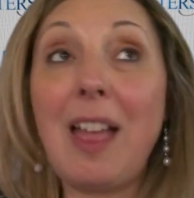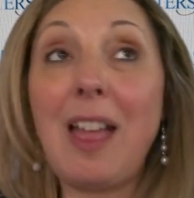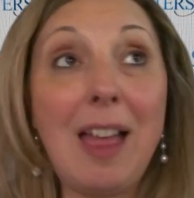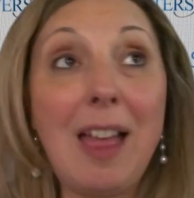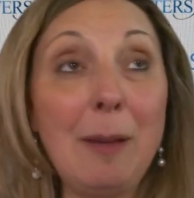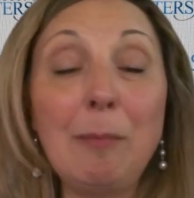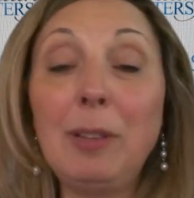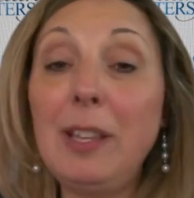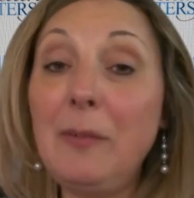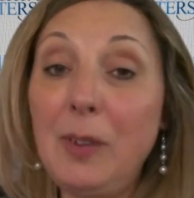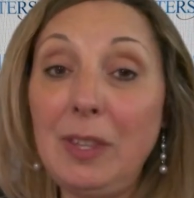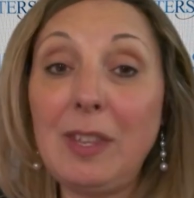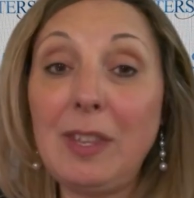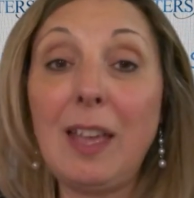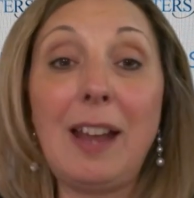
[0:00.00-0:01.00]
I am
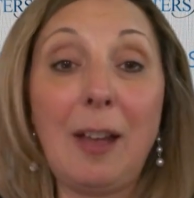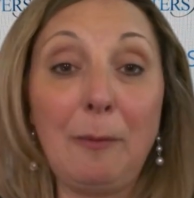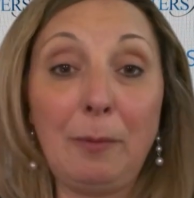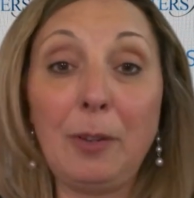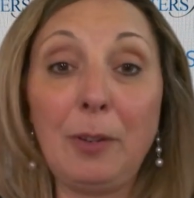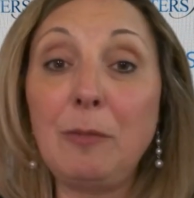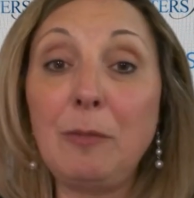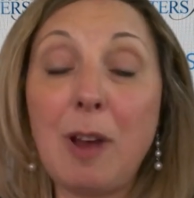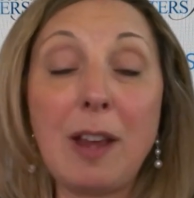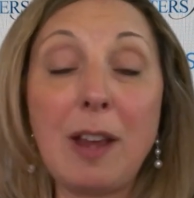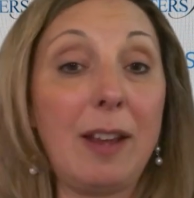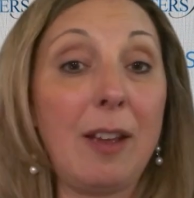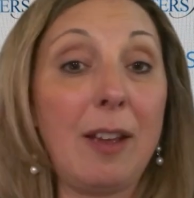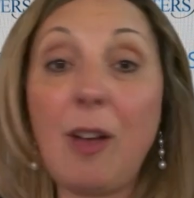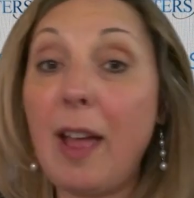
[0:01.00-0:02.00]
living that out for you right
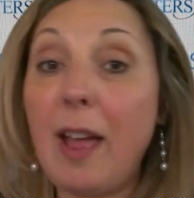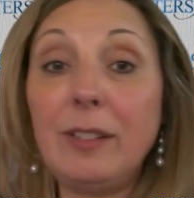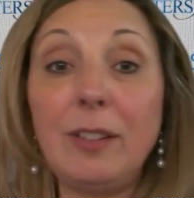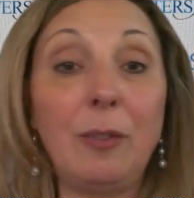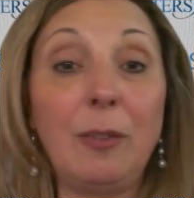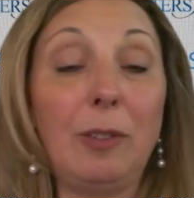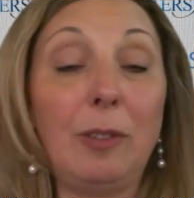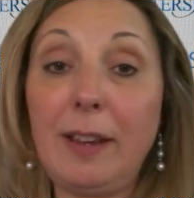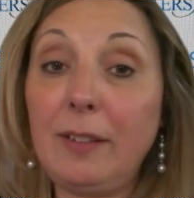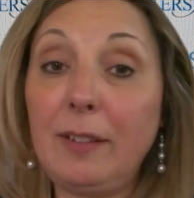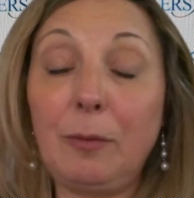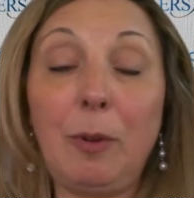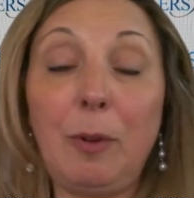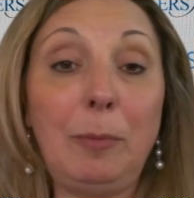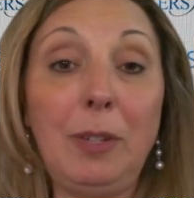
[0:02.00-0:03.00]
now. I don't like
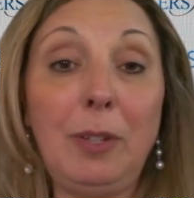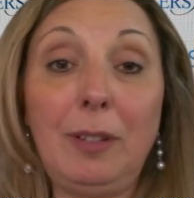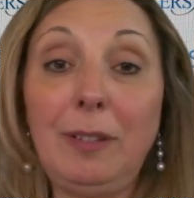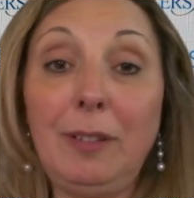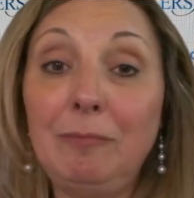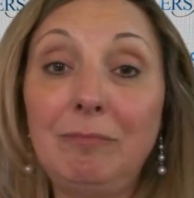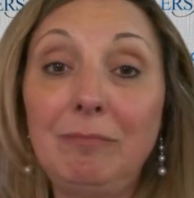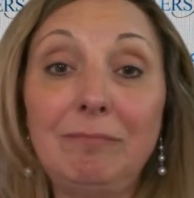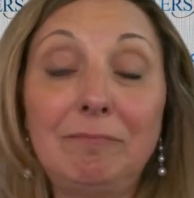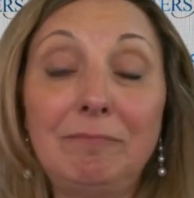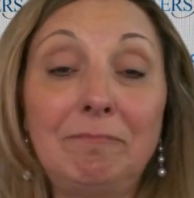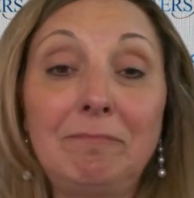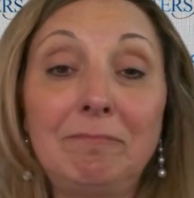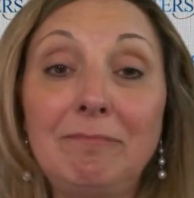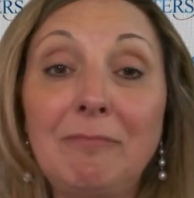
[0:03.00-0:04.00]
scripted.
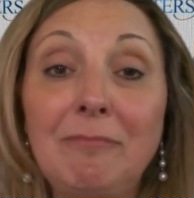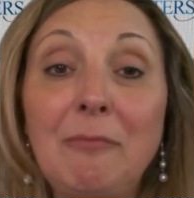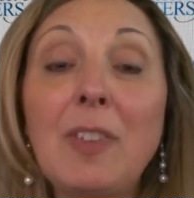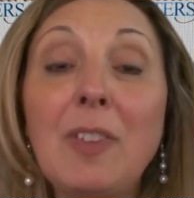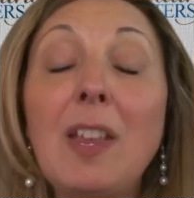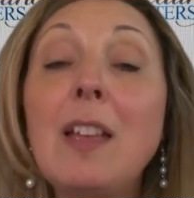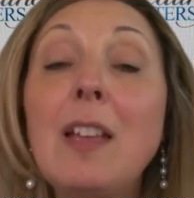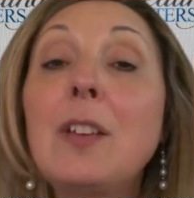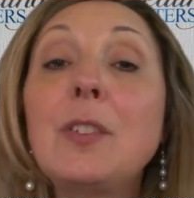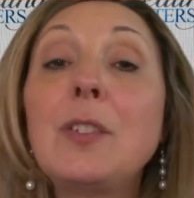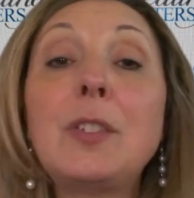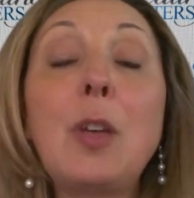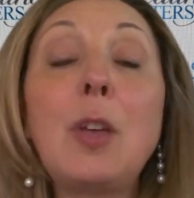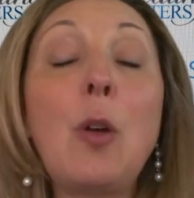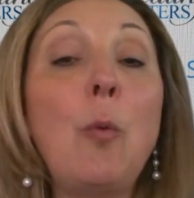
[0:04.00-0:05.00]

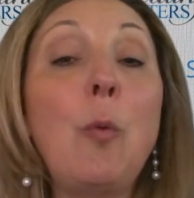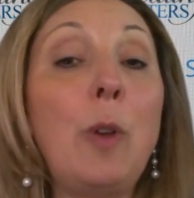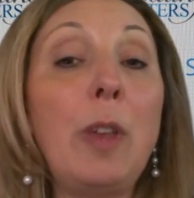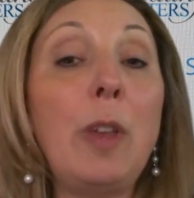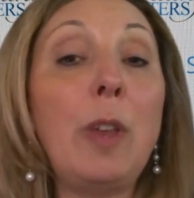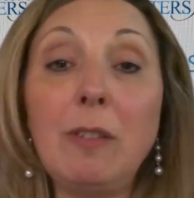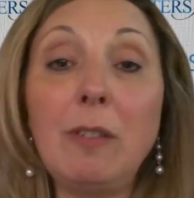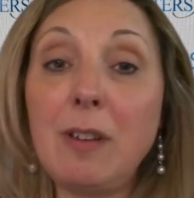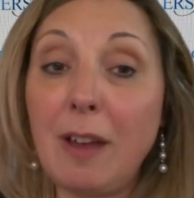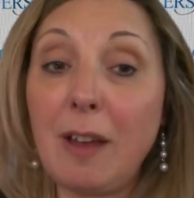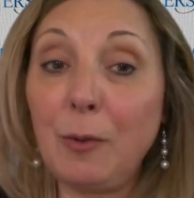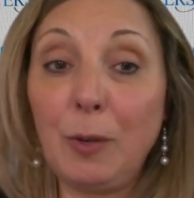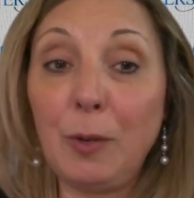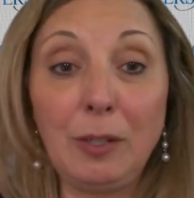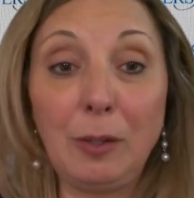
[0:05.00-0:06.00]
So we are
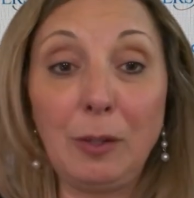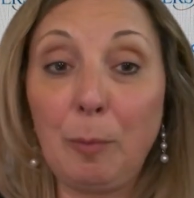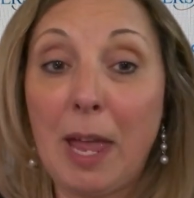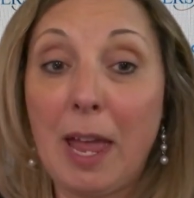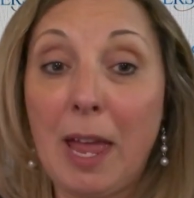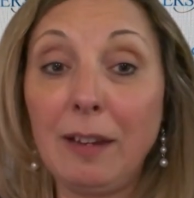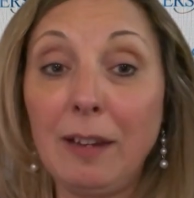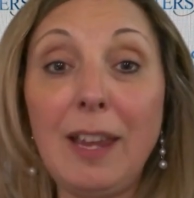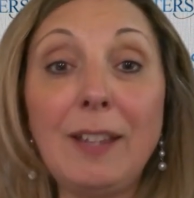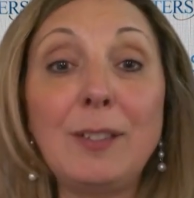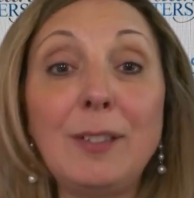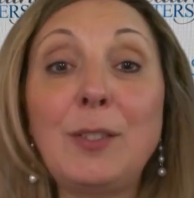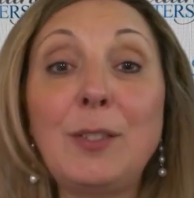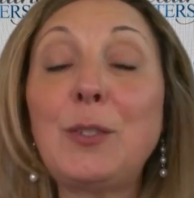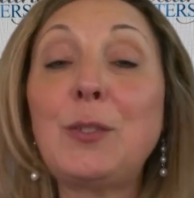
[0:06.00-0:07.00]
not going to go back
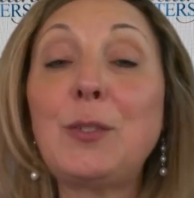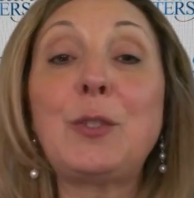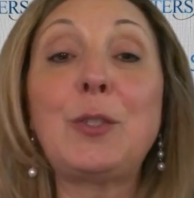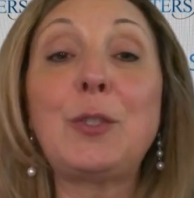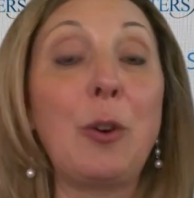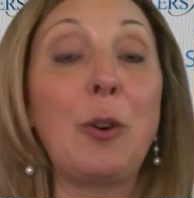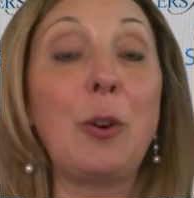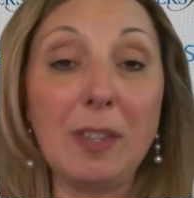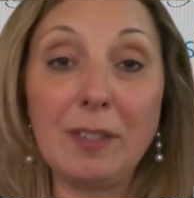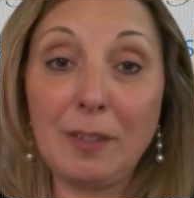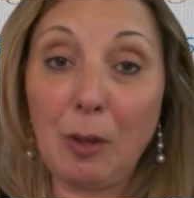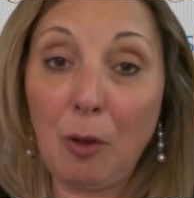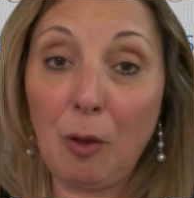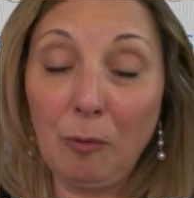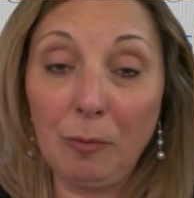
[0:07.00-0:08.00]
and start this
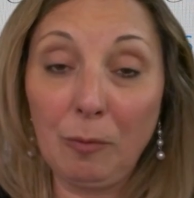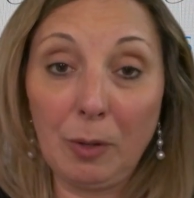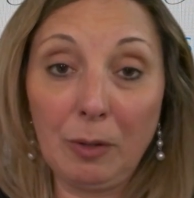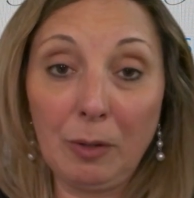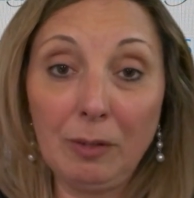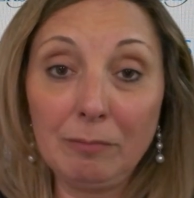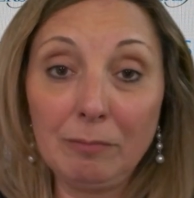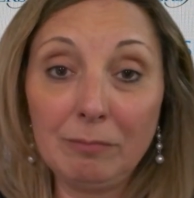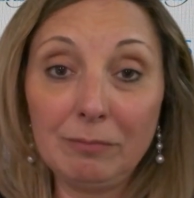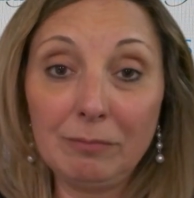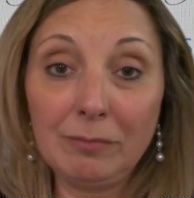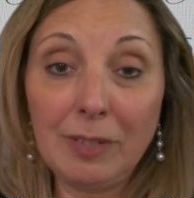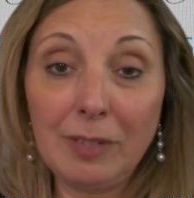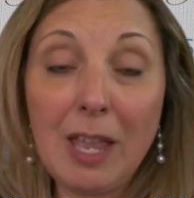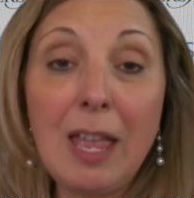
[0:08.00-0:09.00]
over
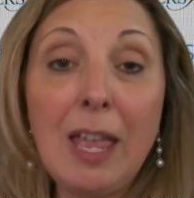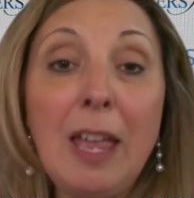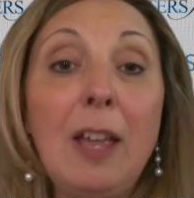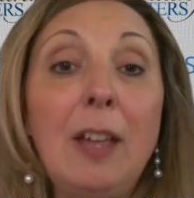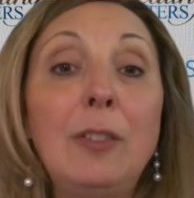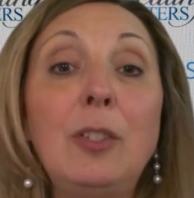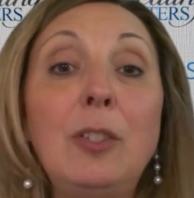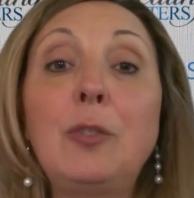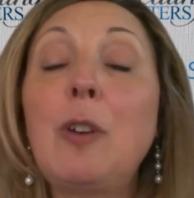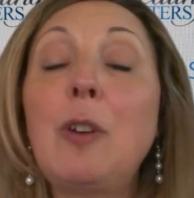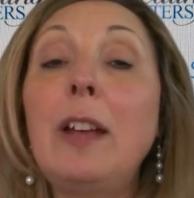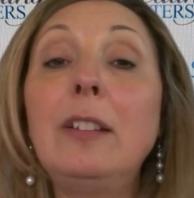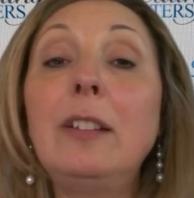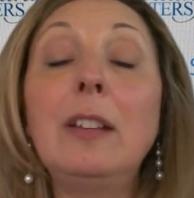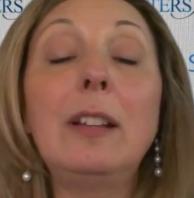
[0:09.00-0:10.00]
to
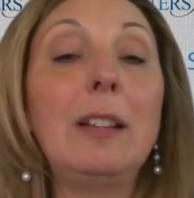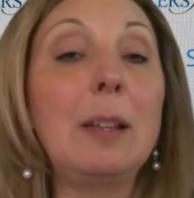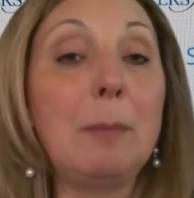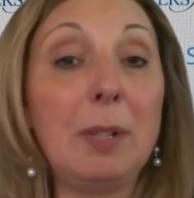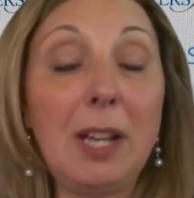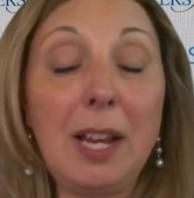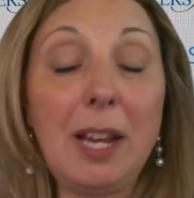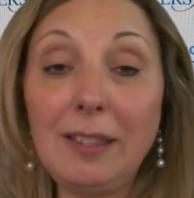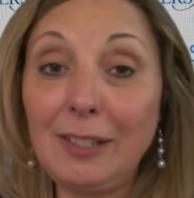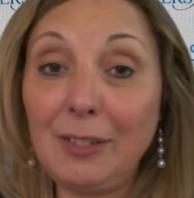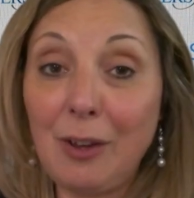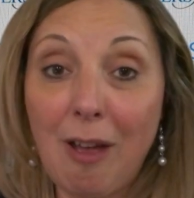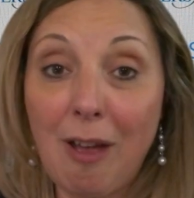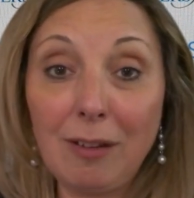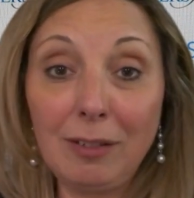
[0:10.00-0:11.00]
try to eliminate the
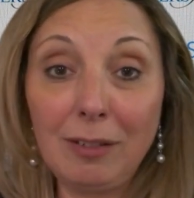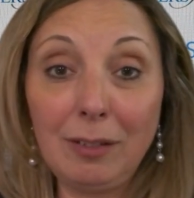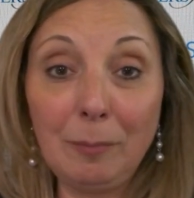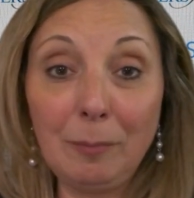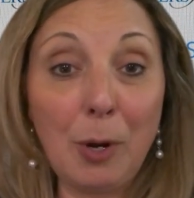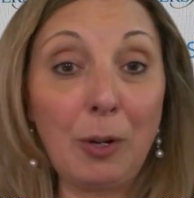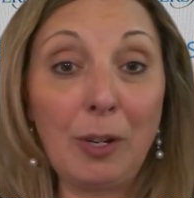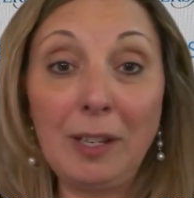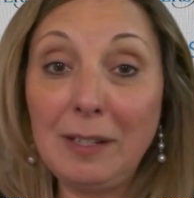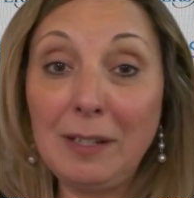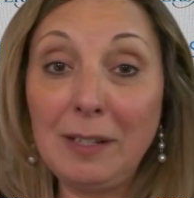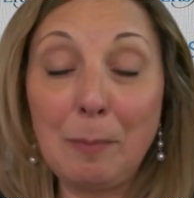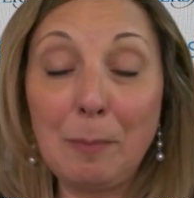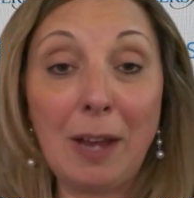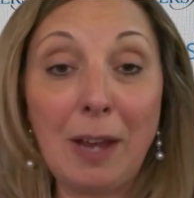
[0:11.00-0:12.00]
dog barking
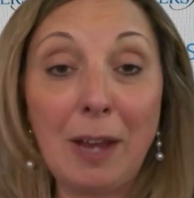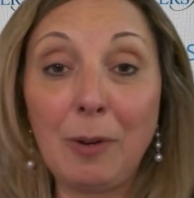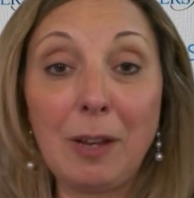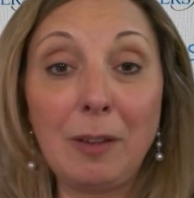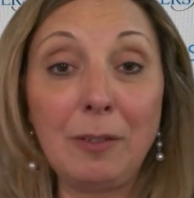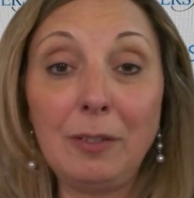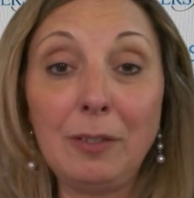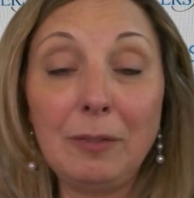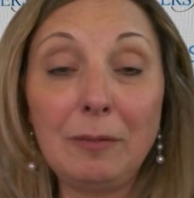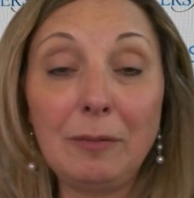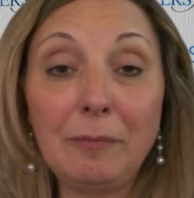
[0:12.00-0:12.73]
in the background